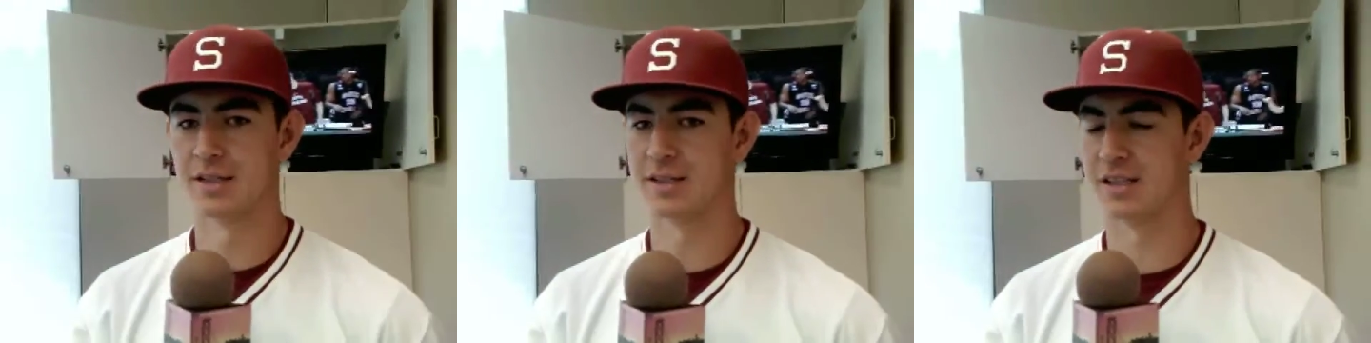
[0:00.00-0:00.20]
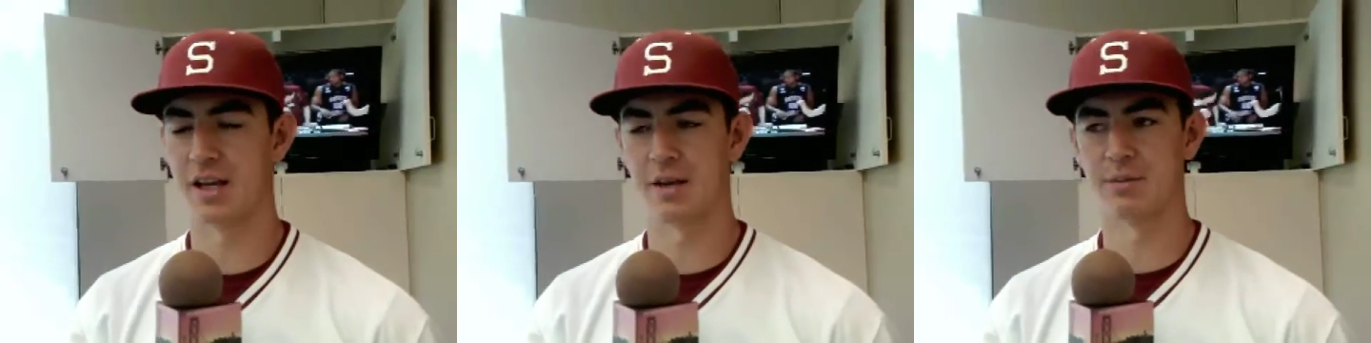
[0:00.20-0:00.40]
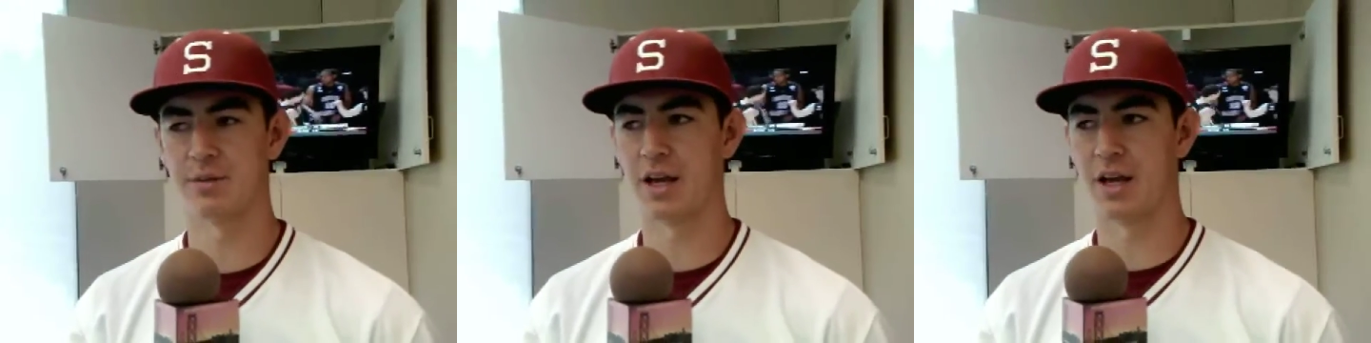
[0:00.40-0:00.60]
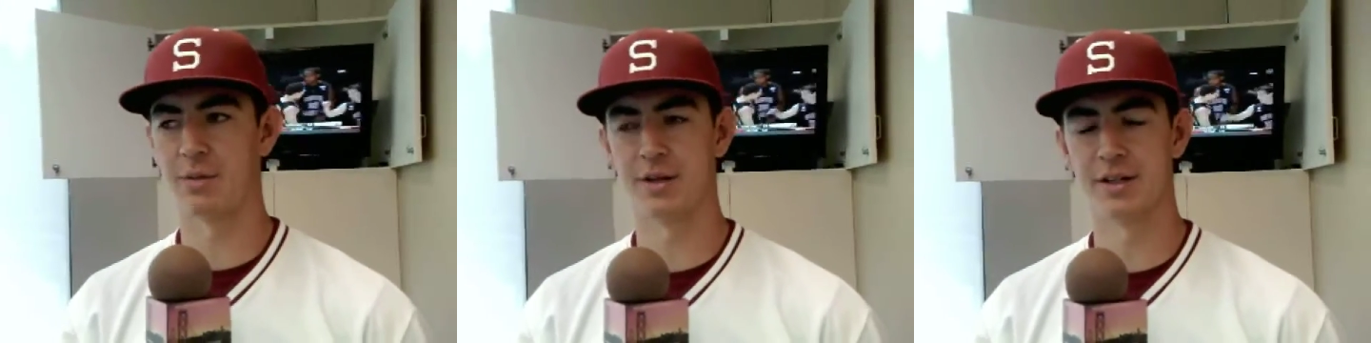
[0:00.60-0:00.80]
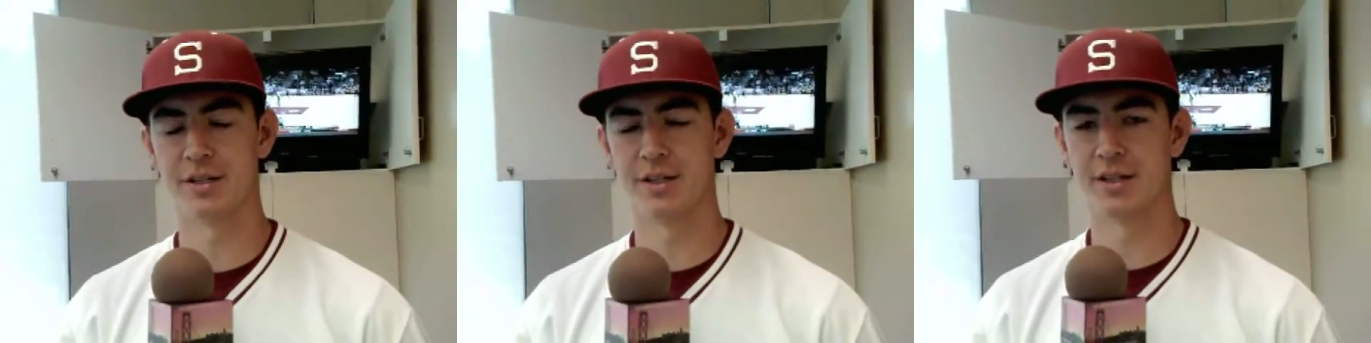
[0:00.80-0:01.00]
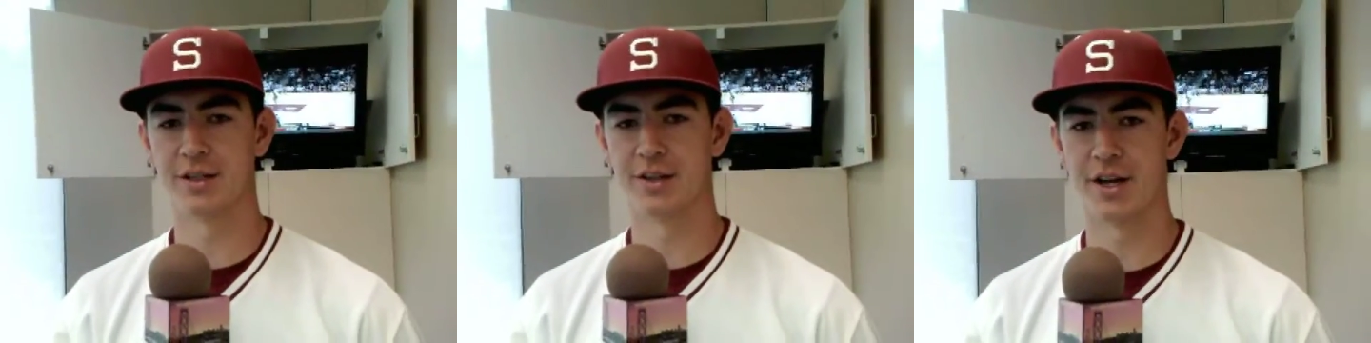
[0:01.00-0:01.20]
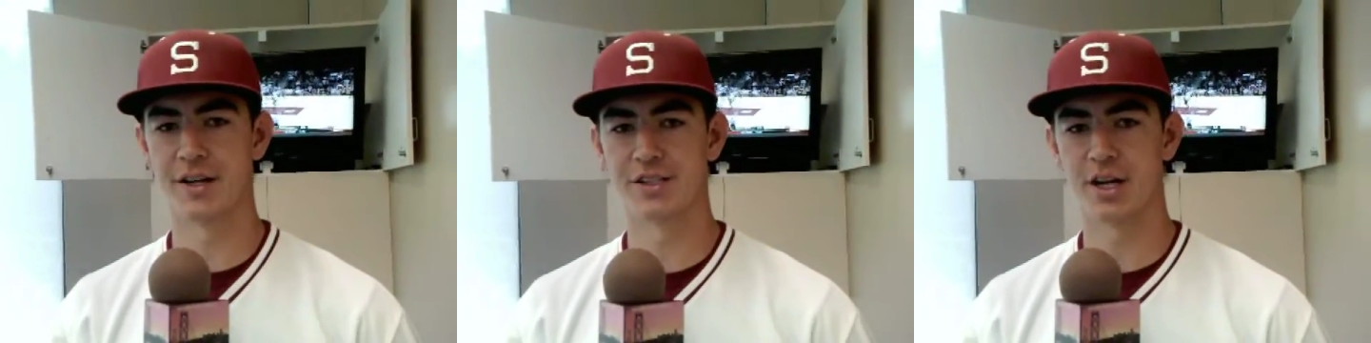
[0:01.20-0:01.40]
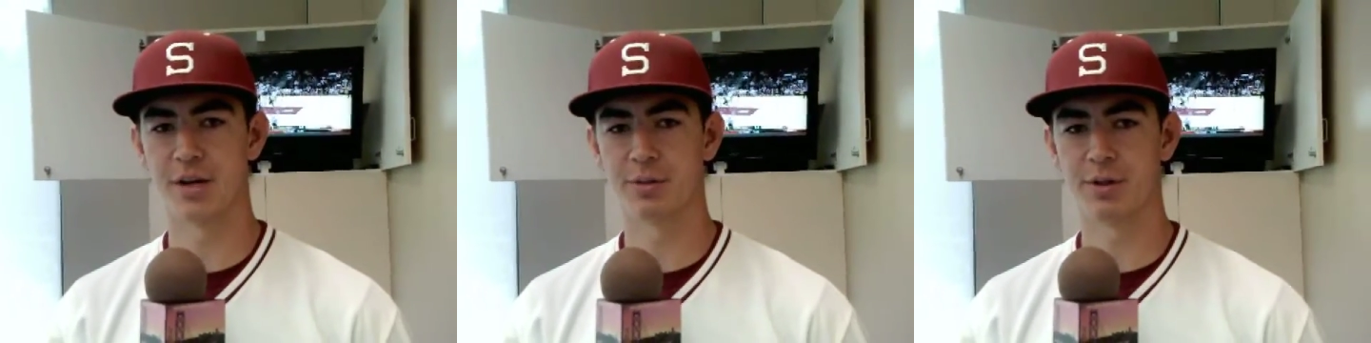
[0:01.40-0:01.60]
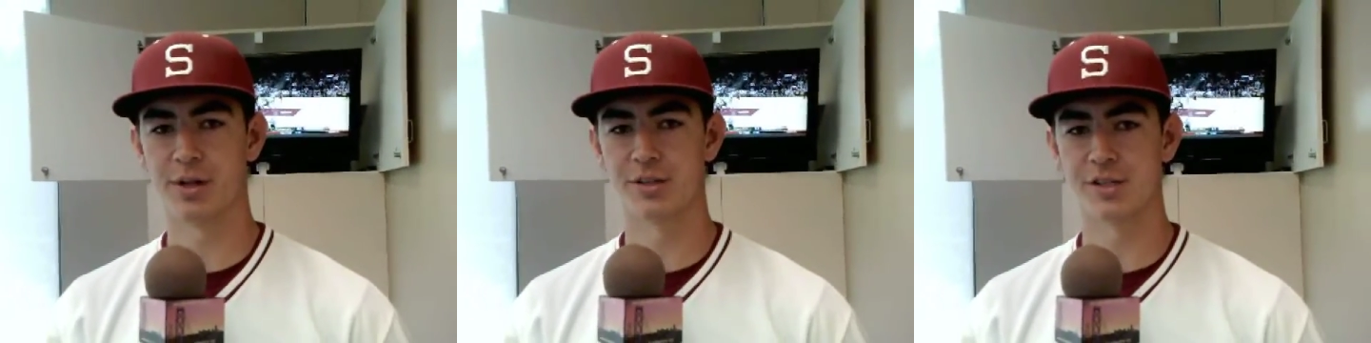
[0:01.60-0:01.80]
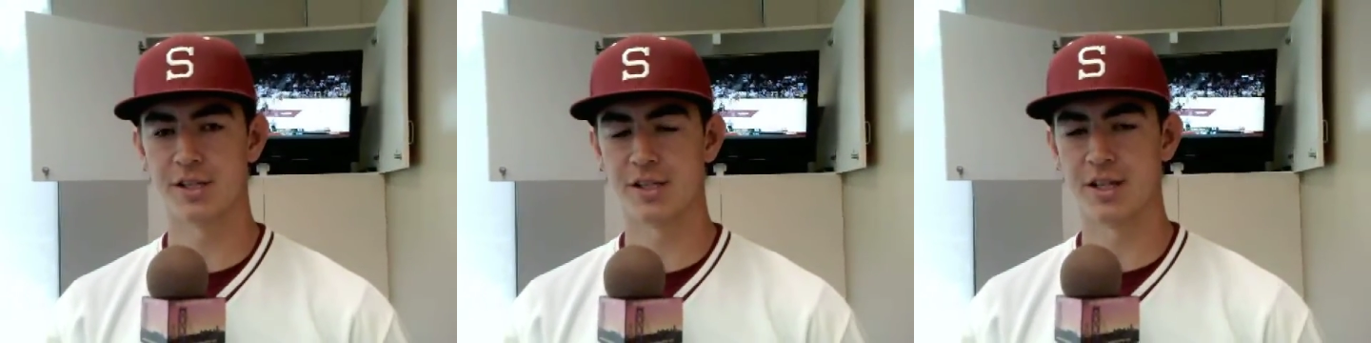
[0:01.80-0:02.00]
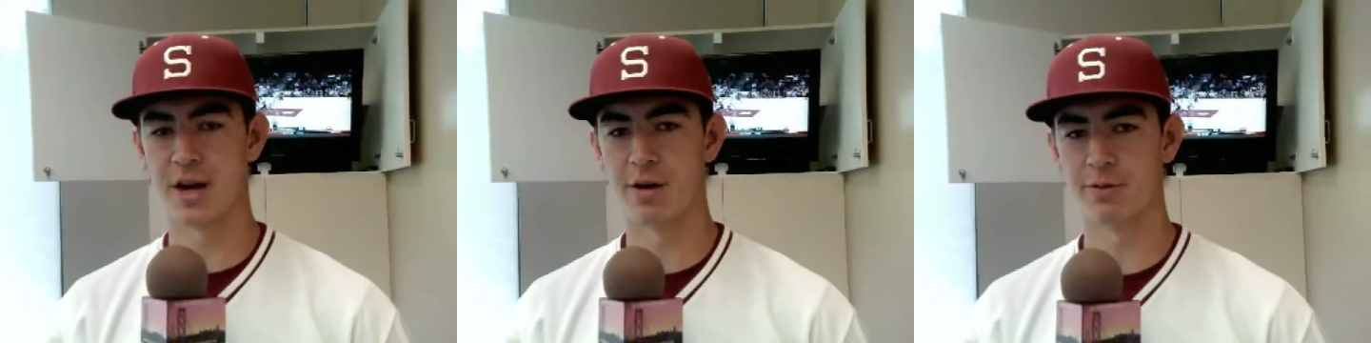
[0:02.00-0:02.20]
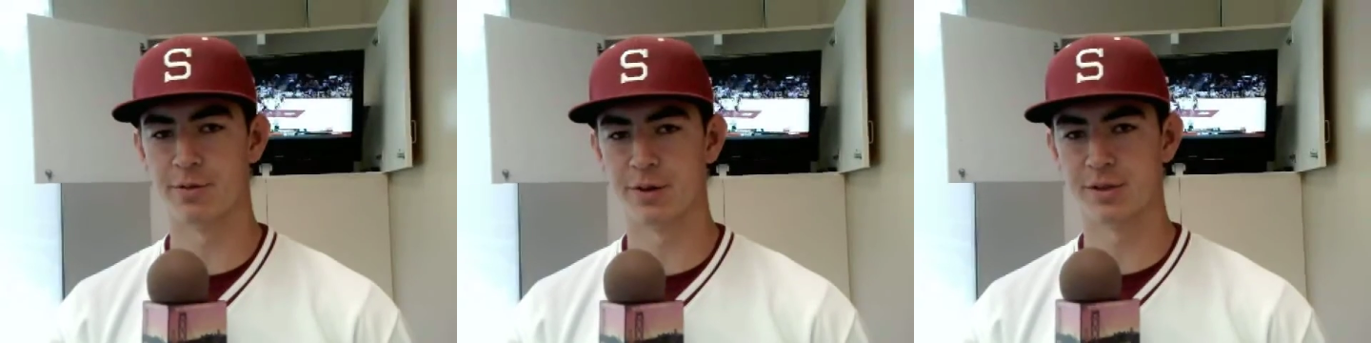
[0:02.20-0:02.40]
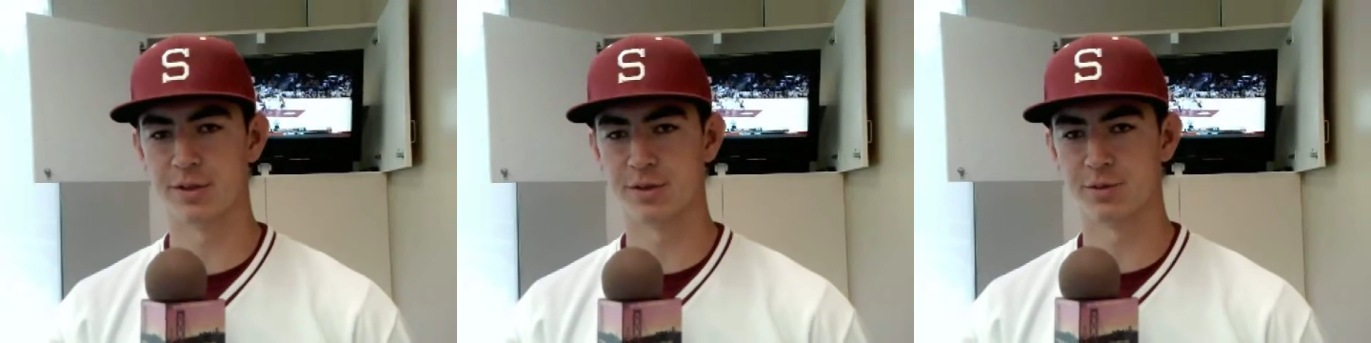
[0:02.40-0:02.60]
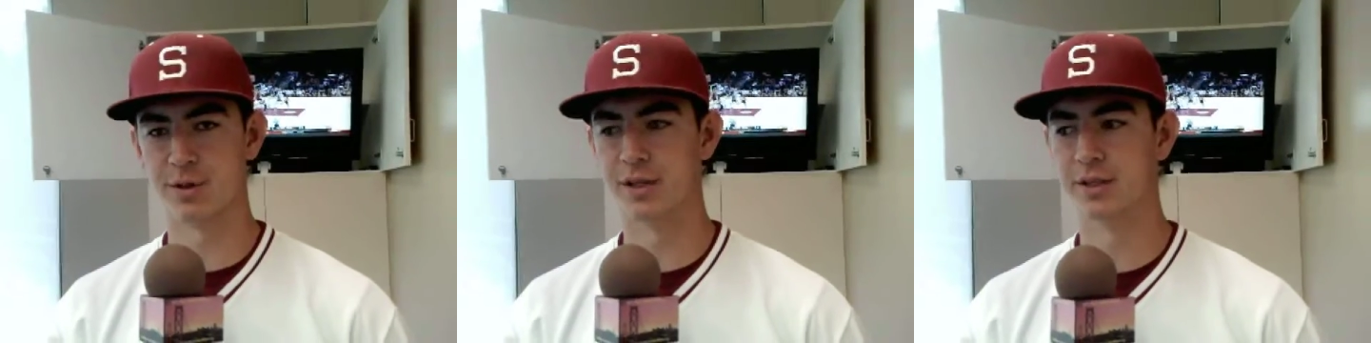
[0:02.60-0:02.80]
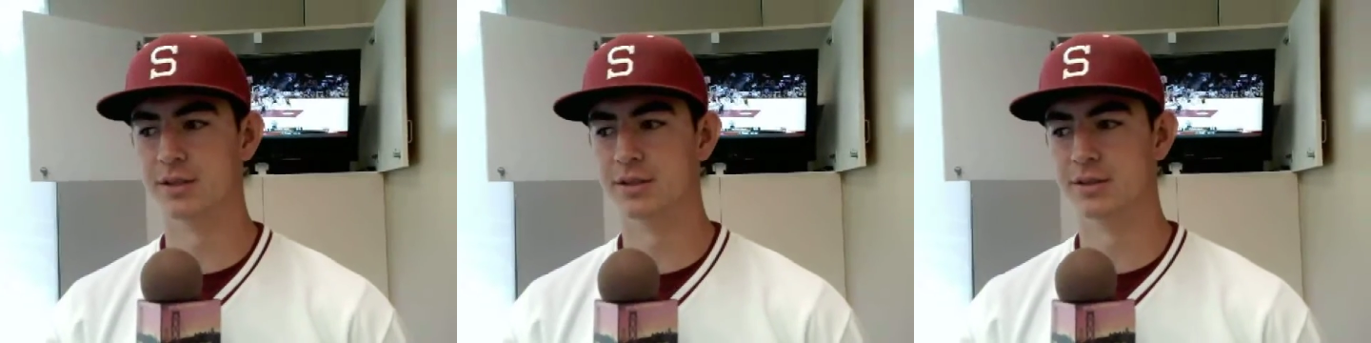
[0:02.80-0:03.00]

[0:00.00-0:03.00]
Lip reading: Sam came in and did a great job closing it down for us as well.